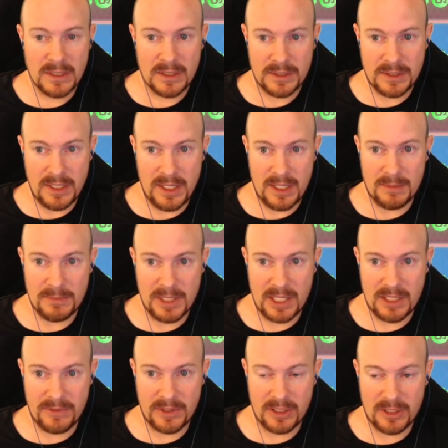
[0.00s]
Damn, not
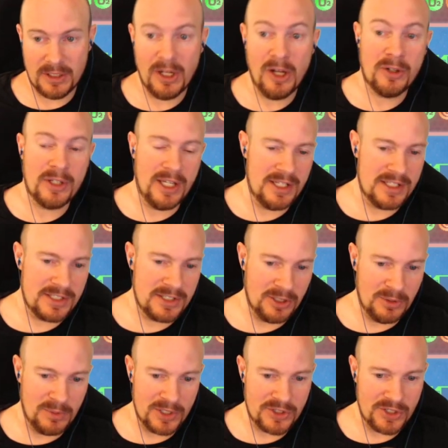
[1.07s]
even a... Okay, it's still
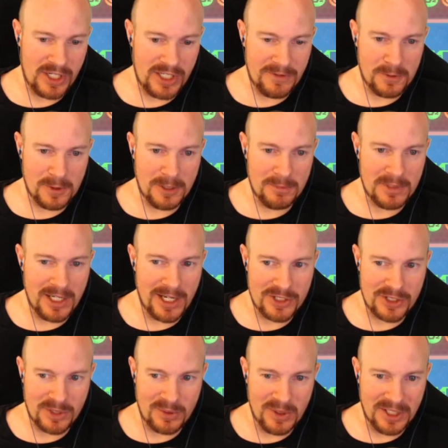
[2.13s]
a one-shot. Even with him
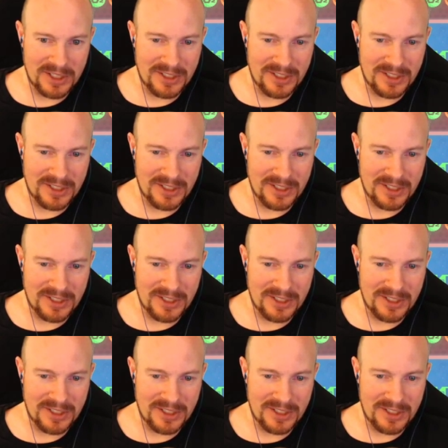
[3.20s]
dodging one.